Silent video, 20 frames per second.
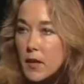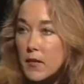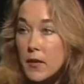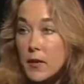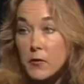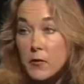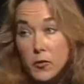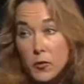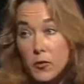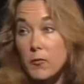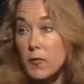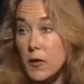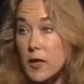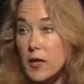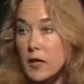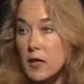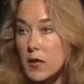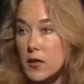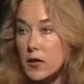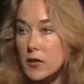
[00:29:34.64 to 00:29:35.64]
They're two
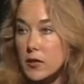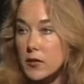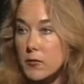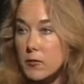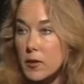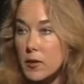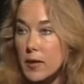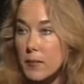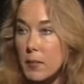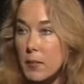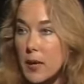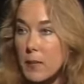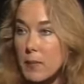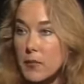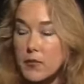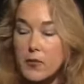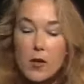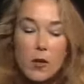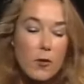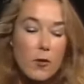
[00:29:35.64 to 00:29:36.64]
very large Israeli
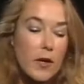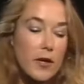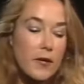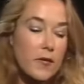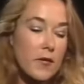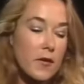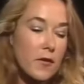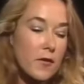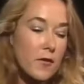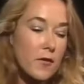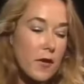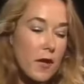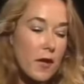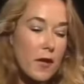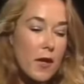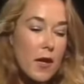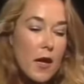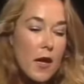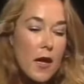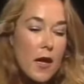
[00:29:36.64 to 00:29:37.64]
papers. Haaretz is uh,
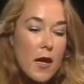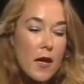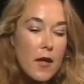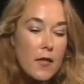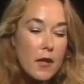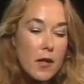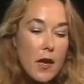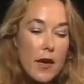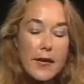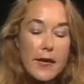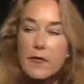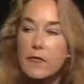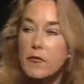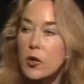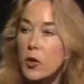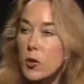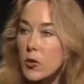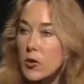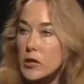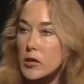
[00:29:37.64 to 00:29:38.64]
the kind of
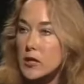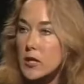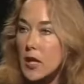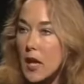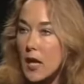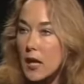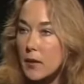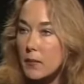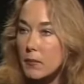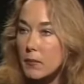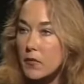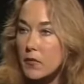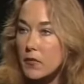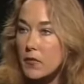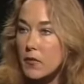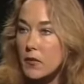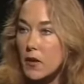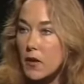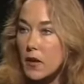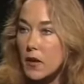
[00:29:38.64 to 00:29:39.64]
New York
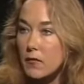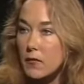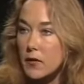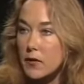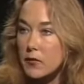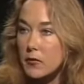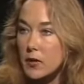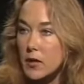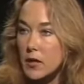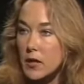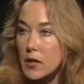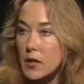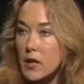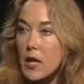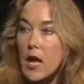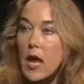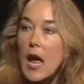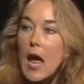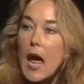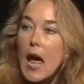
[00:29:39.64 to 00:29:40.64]
Times of Israel,
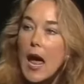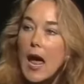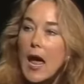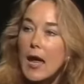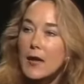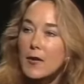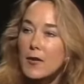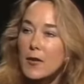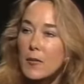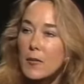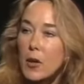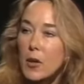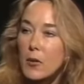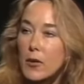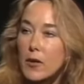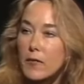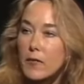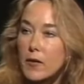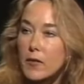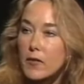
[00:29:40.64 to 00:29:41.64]
and uh,
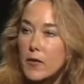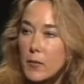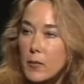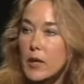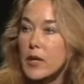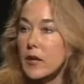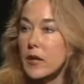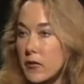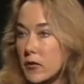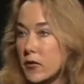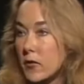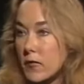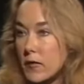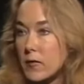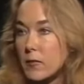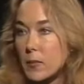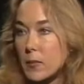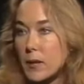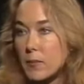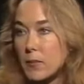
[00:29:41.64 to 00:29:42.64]
Maariv is the big
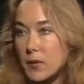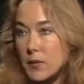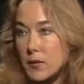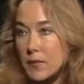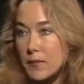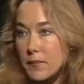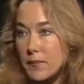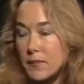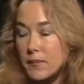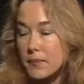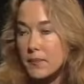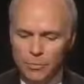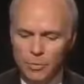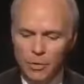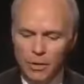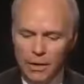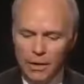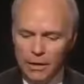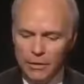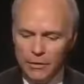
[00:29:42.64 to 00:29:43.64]
conservative paper. And you
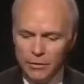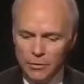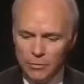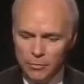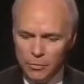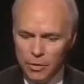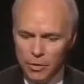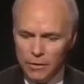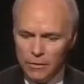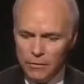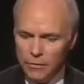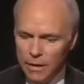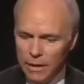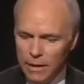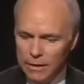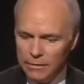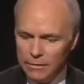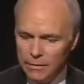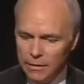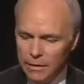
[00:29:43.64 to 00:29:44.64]
point out in your book
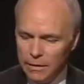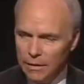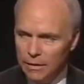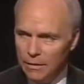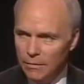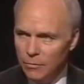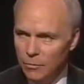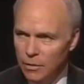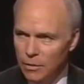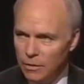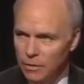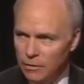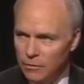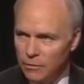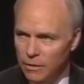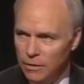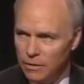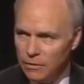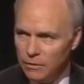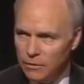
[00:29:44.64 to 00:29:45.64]
that uh, one of the
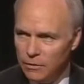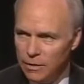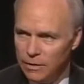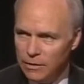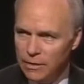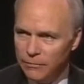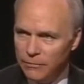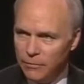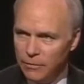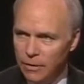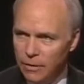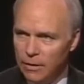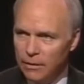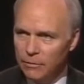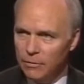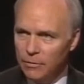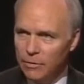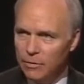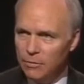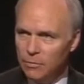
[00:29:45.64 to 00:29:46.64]
things you did differently
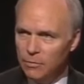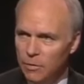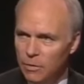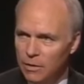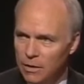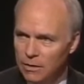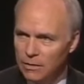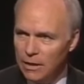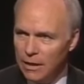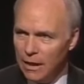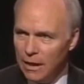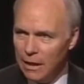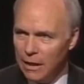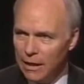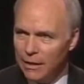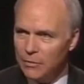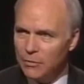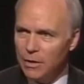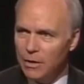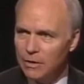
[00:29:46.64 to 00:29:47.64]
with this book is had a lot
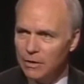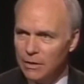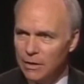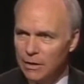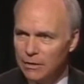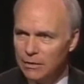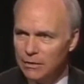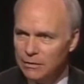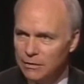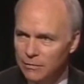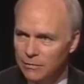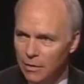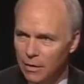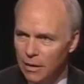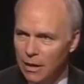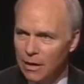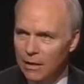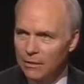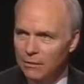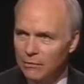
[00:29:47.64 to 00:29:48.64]
of translations of a
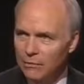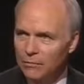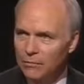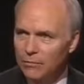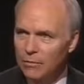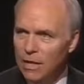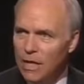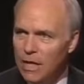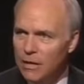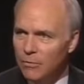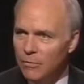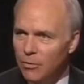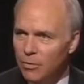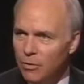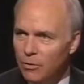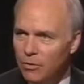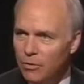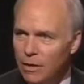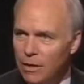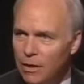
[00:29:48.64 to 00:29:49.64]
lot of
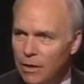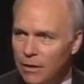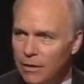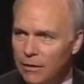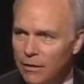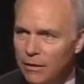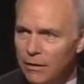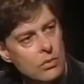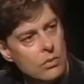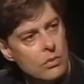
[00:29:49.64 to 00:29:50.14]
Hebrew in